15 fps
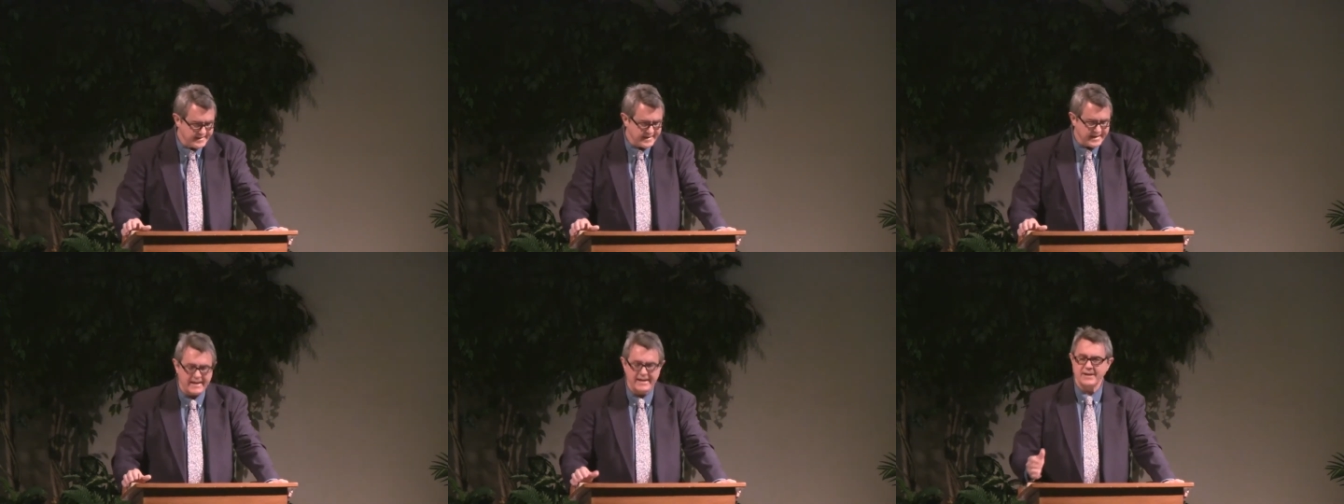
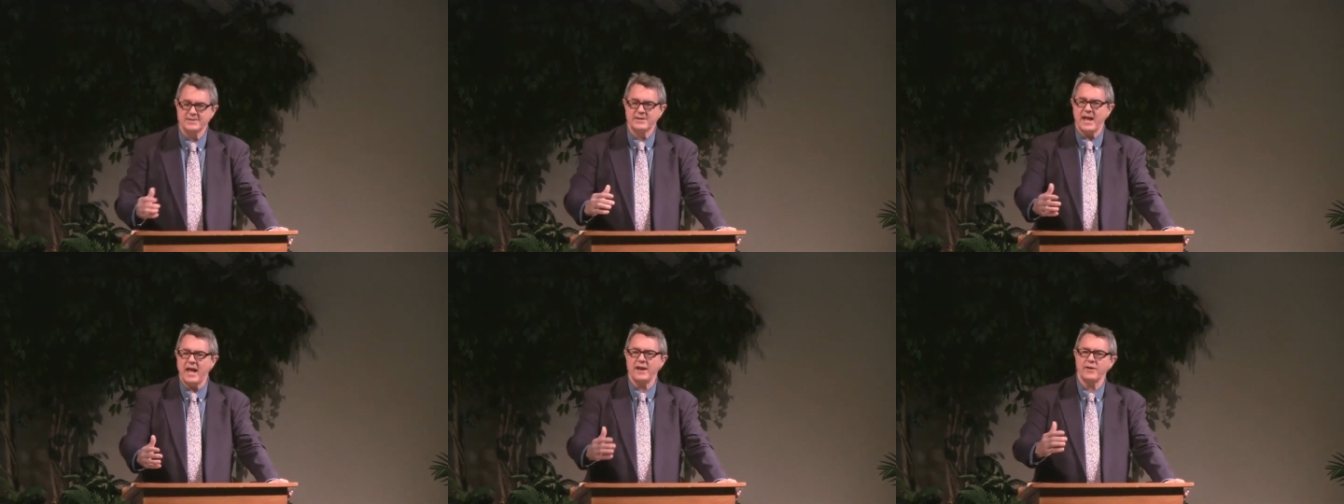And it's
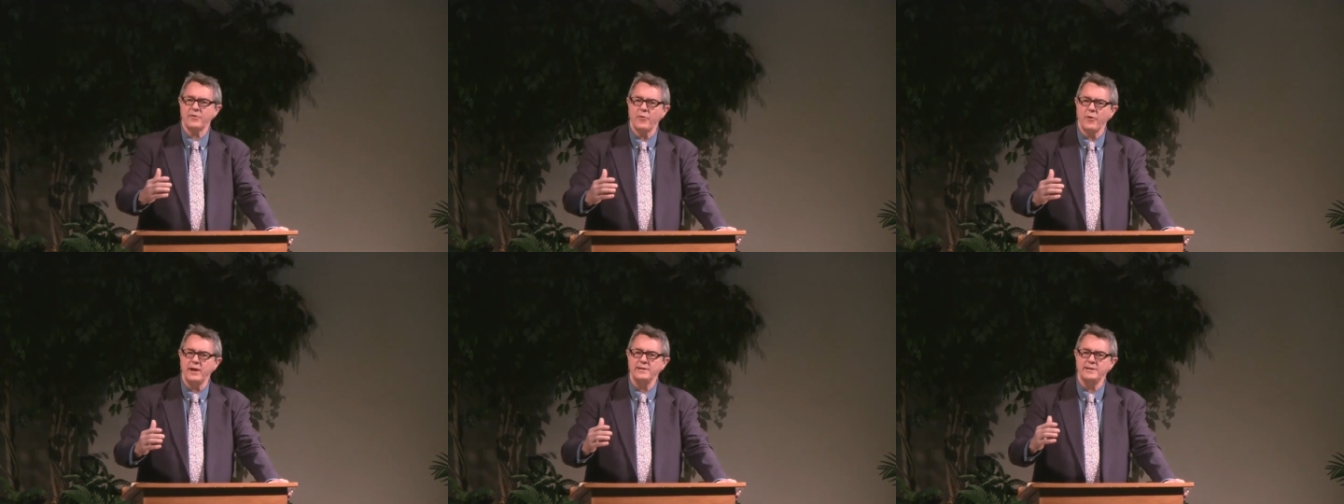kind of
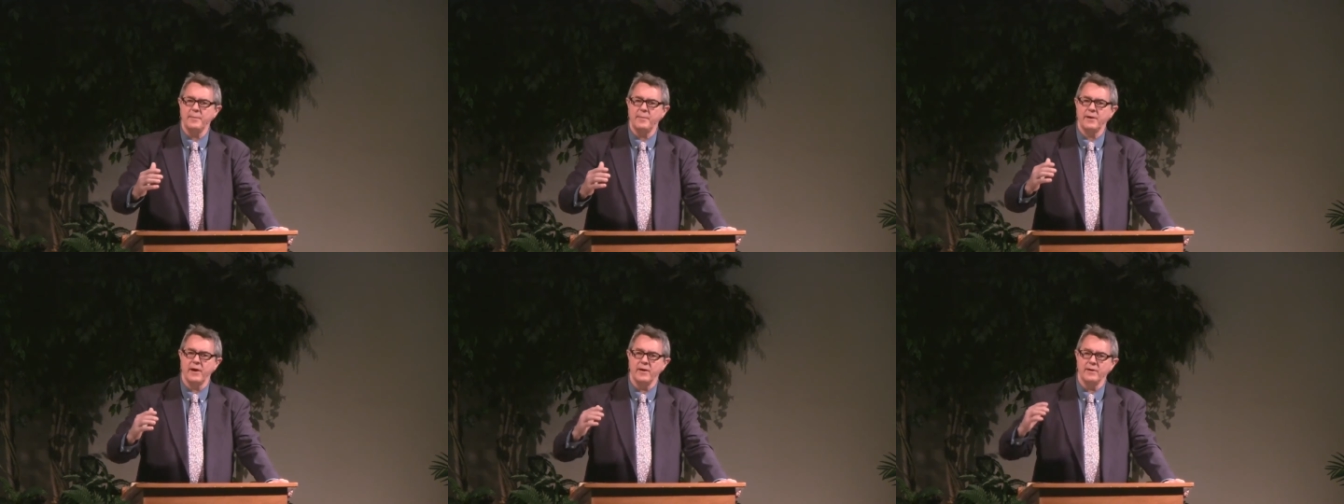crazy
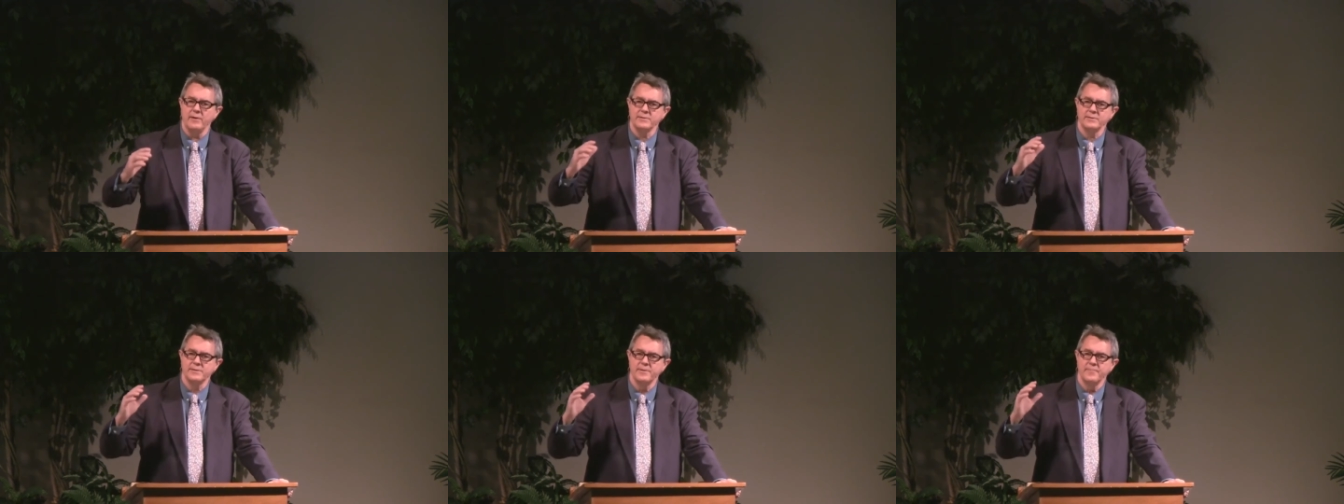
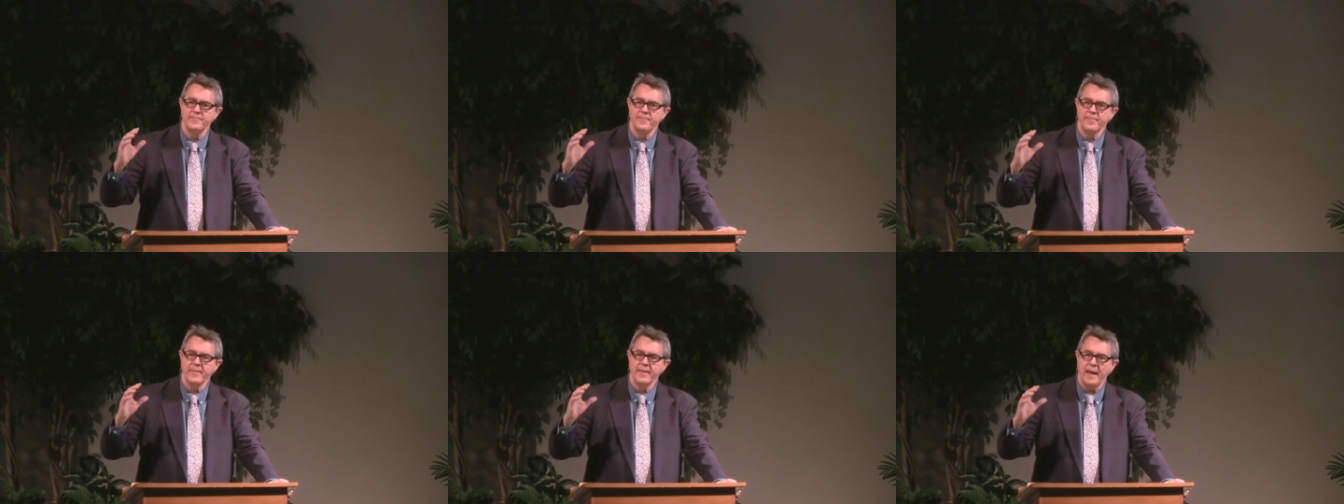because,
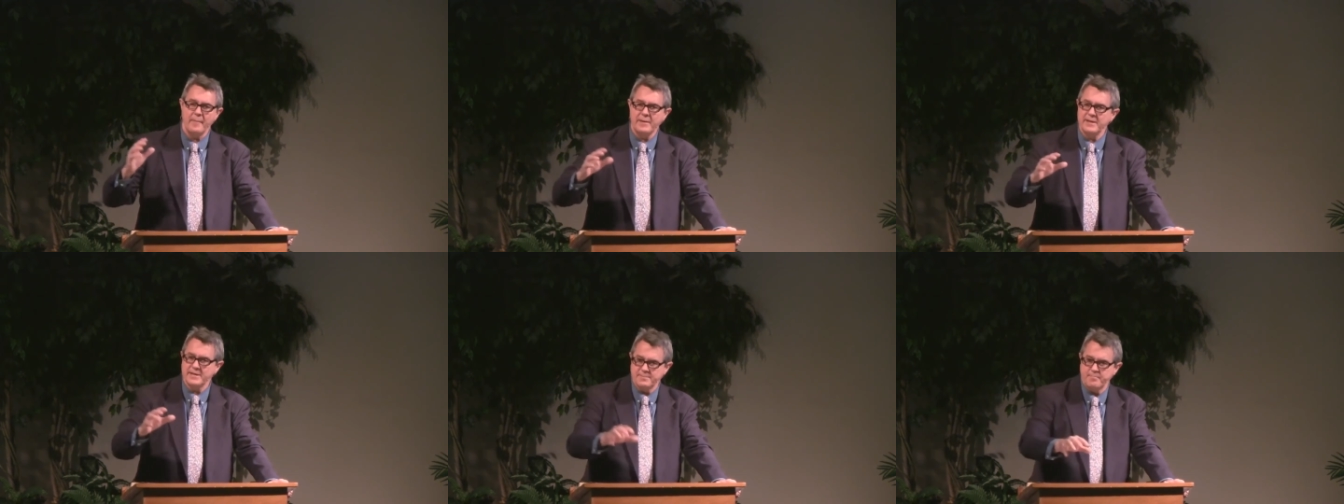I
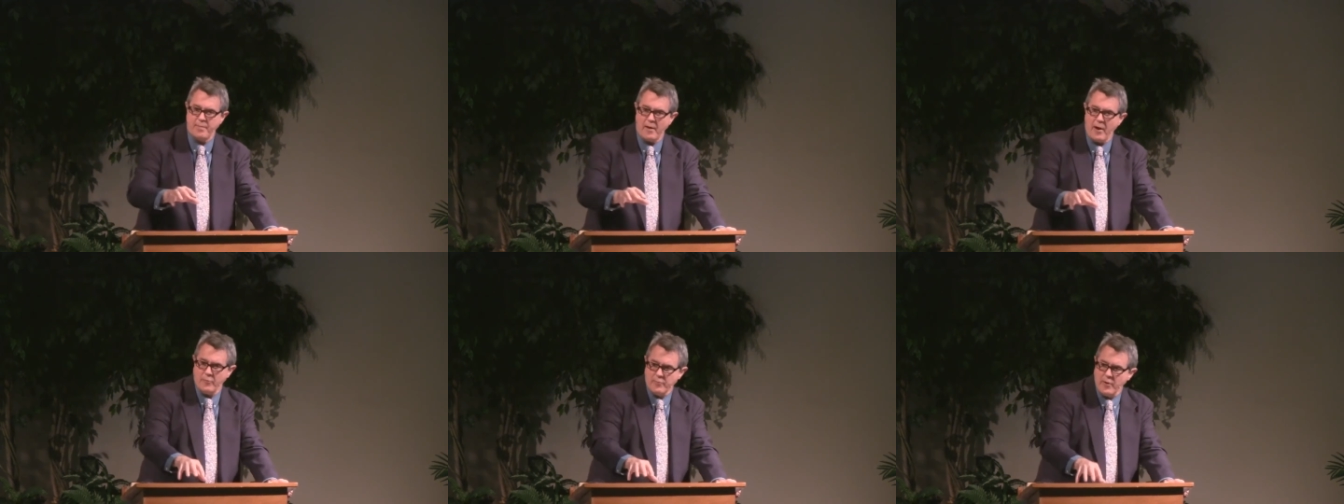mean, this
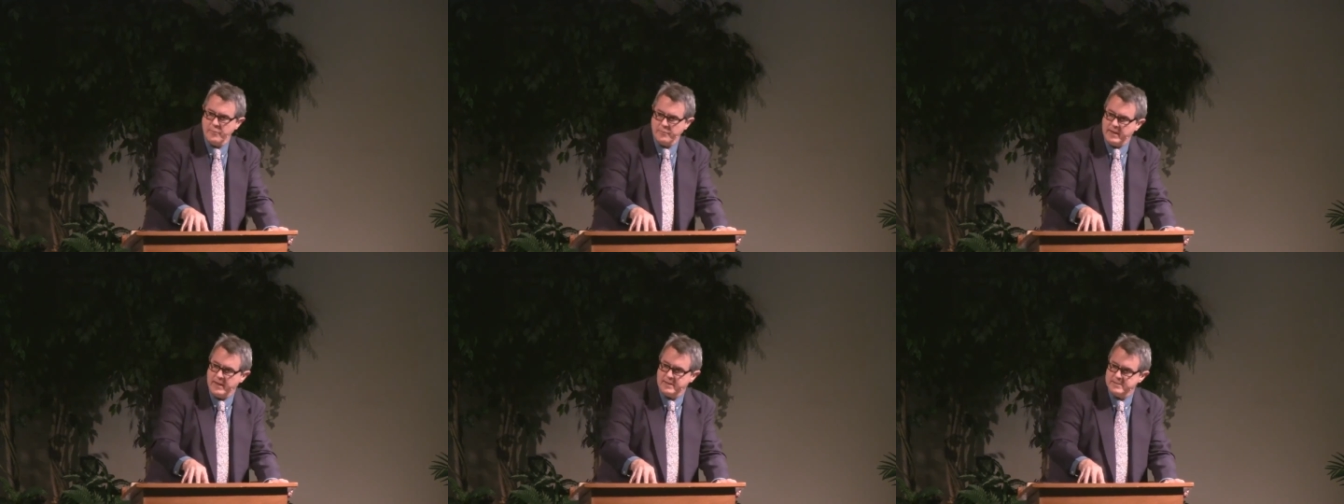Paul wrote
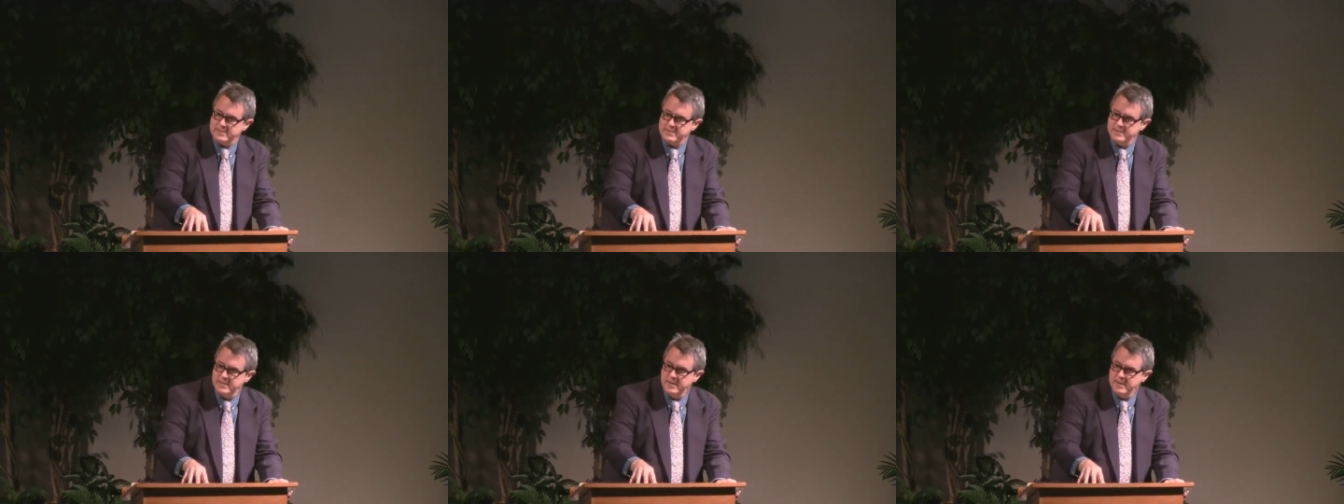this